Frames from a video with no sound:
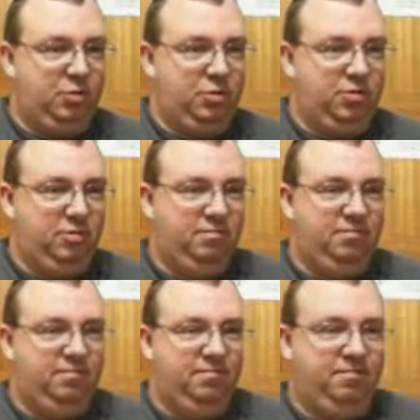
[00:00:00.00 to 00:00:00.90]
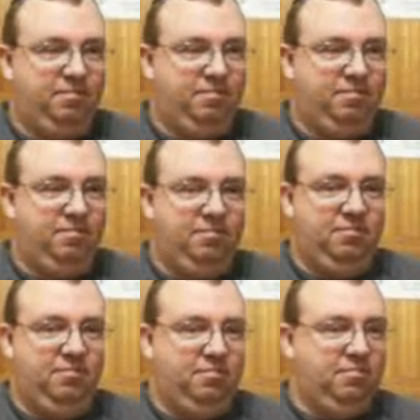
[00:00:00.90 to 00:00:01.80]
So we lost all your
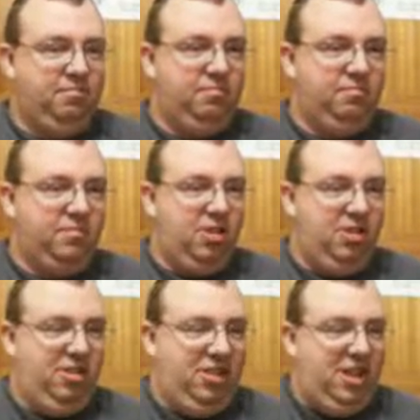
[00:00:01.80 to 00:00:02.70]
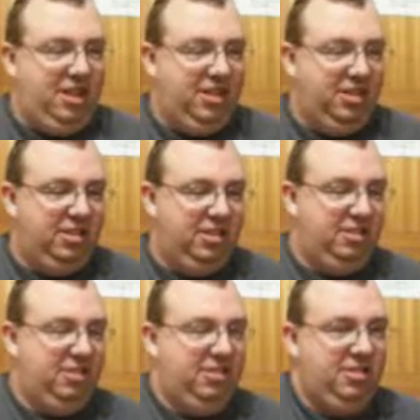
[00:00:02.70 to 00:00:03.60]
tusks.
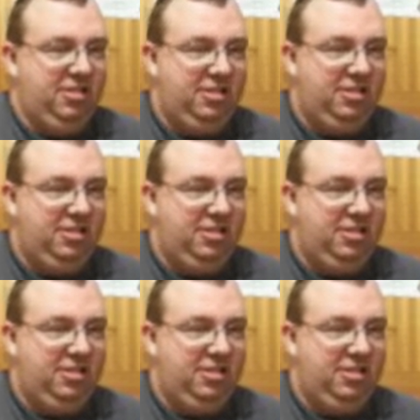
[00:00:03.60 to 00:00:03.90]
Aww.